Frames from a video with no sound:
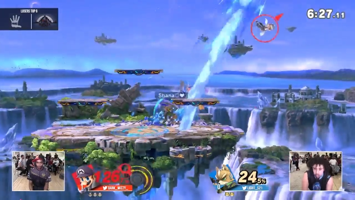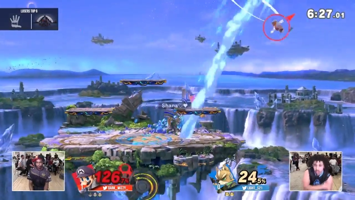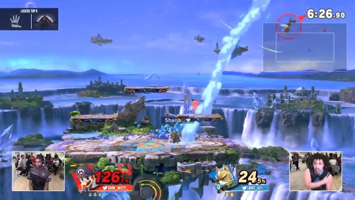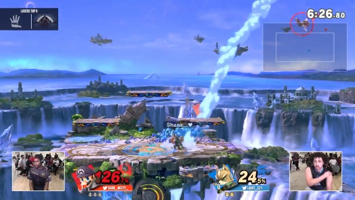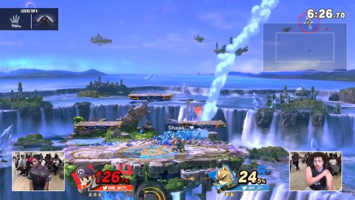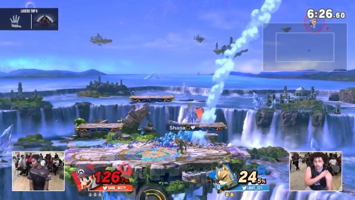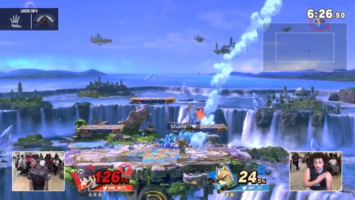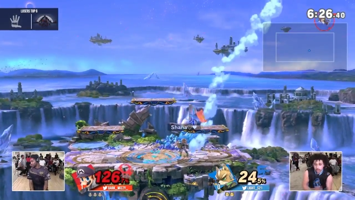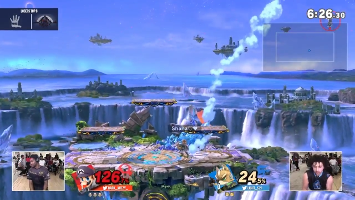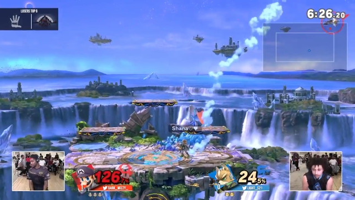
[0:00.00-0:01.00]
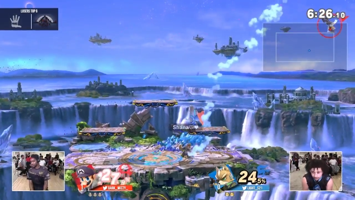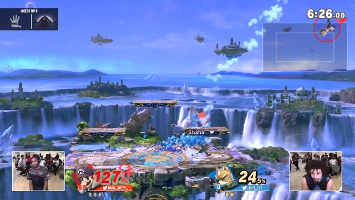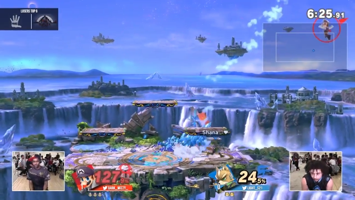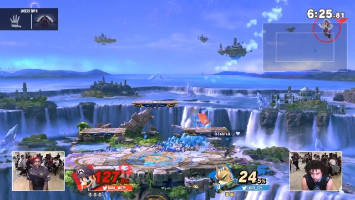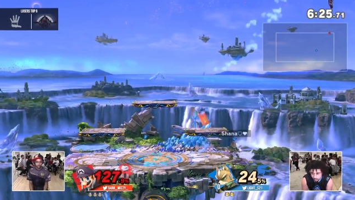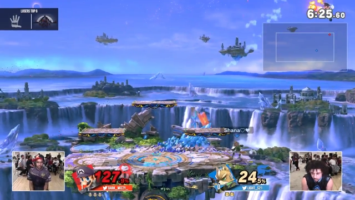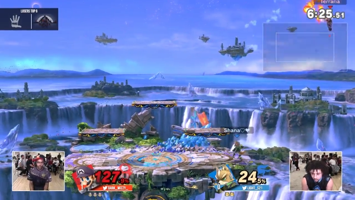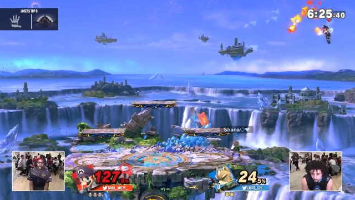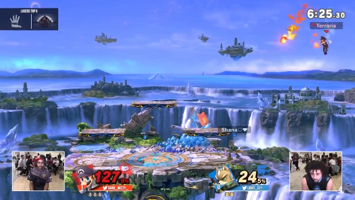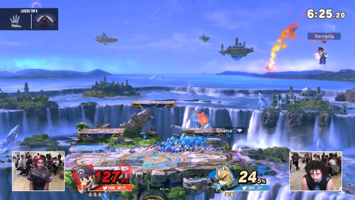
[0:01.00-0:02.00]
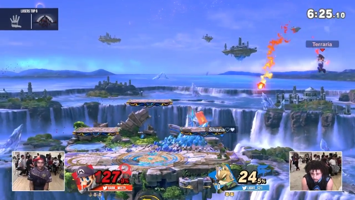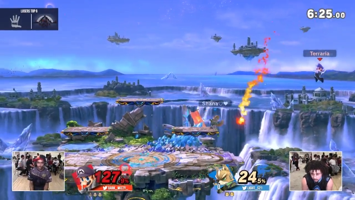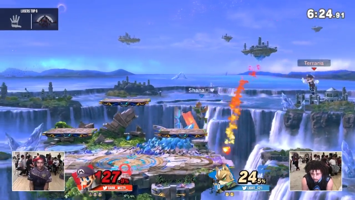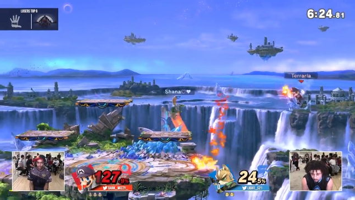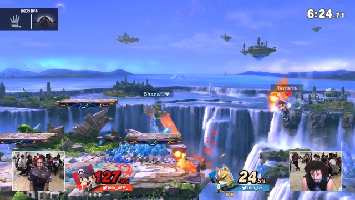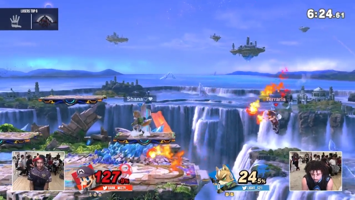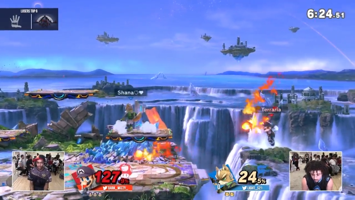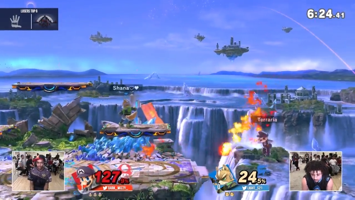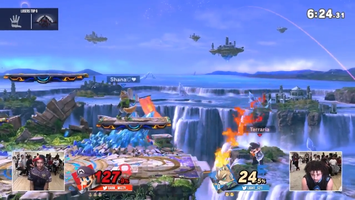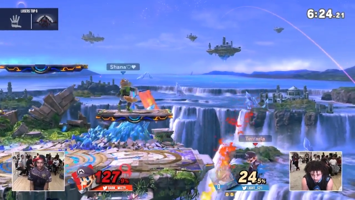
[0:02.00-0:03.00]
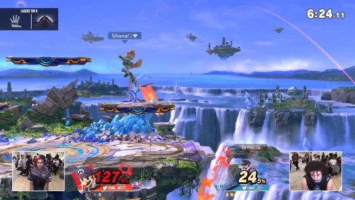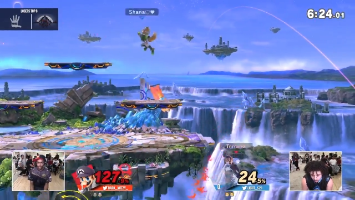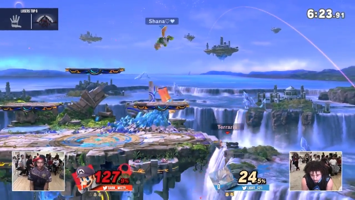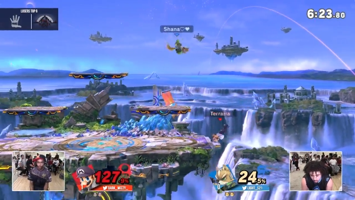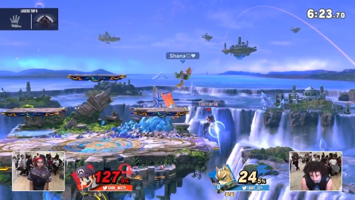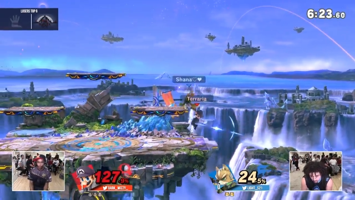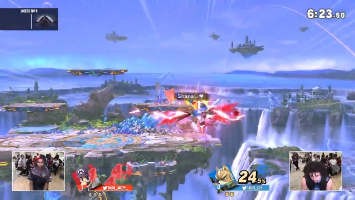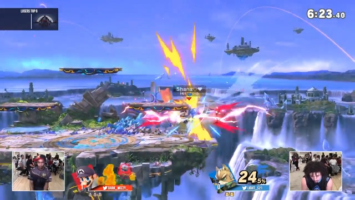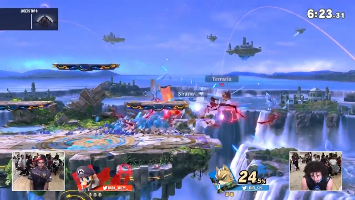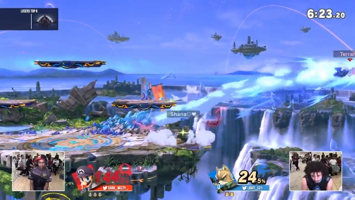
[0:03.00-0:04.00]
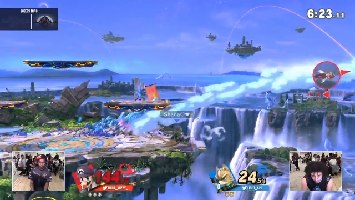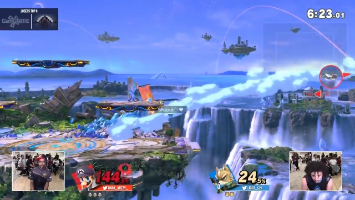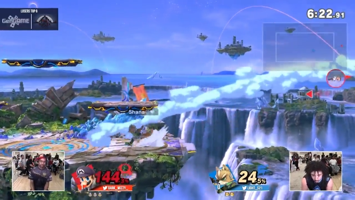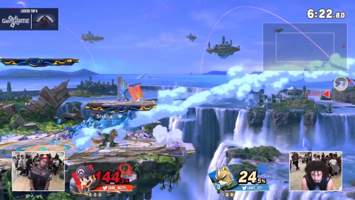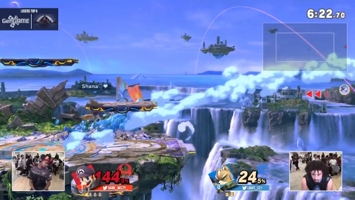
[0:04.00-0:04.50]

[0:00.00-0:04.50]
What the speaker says: Nobody's mouth can be seen.